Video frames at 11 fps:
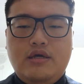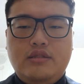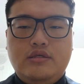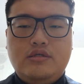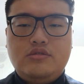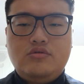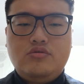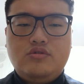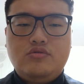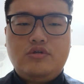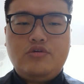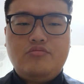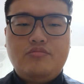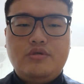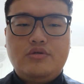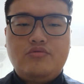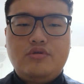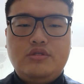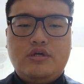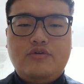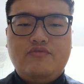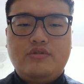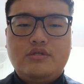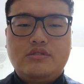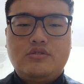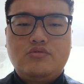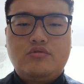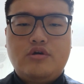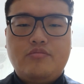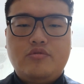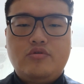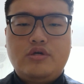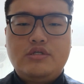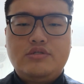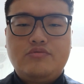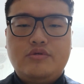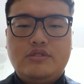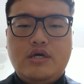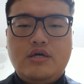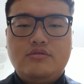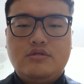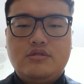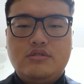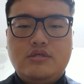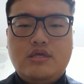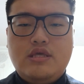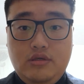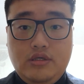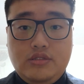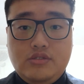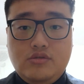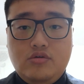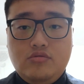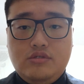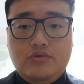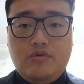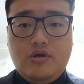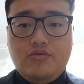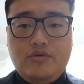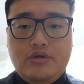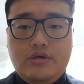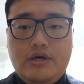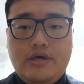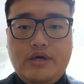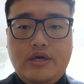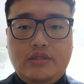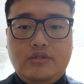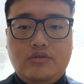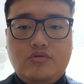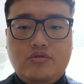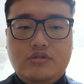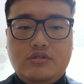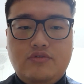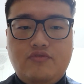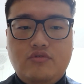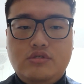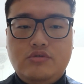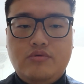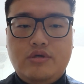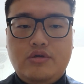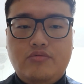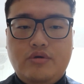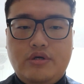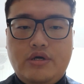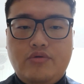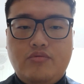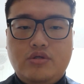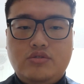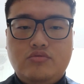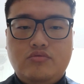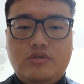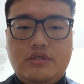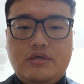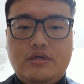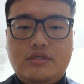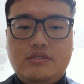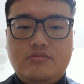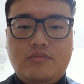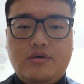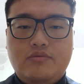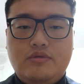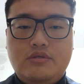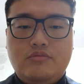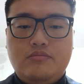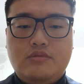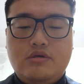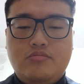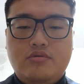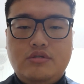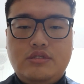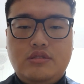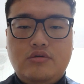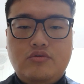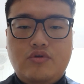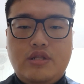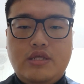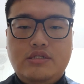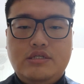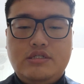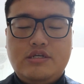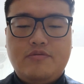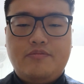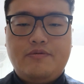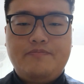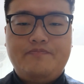and it also gave me great confidence to communication with others. It solved the worry I had during the first week when I want to enhance my interpersonal relationship